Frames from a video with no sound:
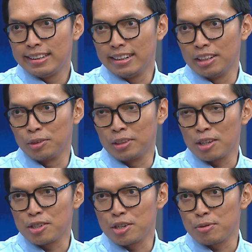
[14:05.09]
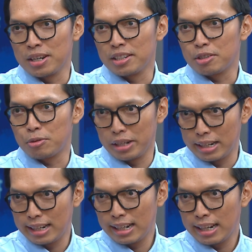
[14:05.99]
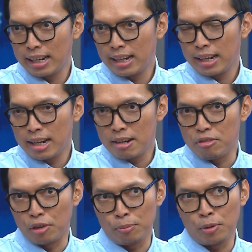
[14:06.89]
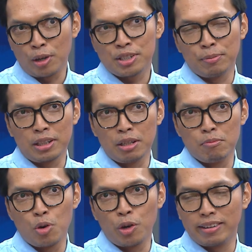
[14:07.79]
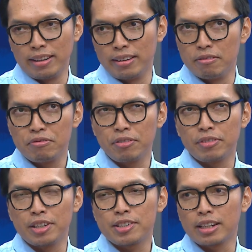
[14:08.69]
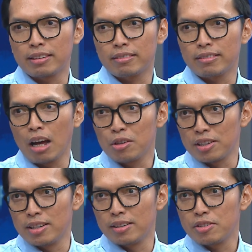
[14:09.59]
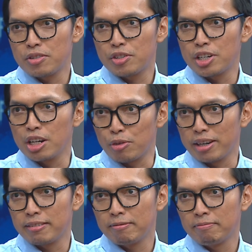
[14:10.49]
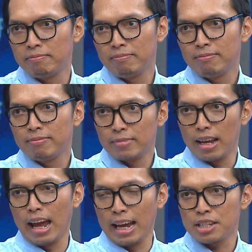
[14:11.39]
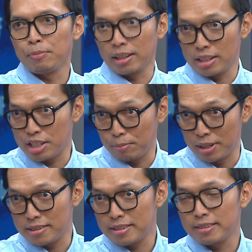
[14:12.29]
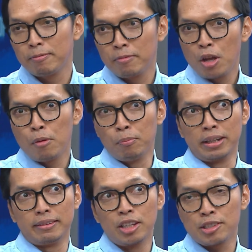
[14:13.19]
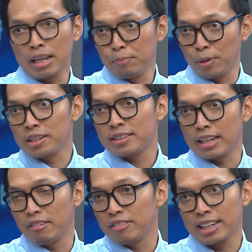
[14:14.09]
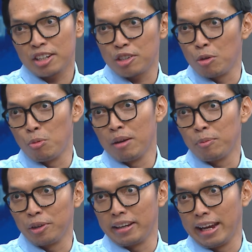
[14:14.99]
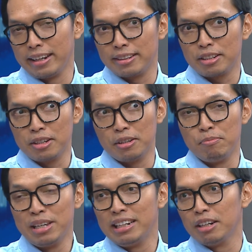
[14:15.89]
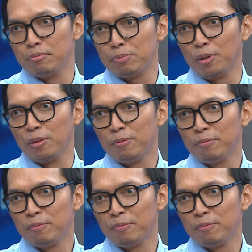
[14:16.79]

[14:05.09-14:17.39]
in two thousand twenty-three mm. for approximately more than fifty-six thousand children Whoa, as a participant. A yeah. But the sample itself is actually one point eight million people,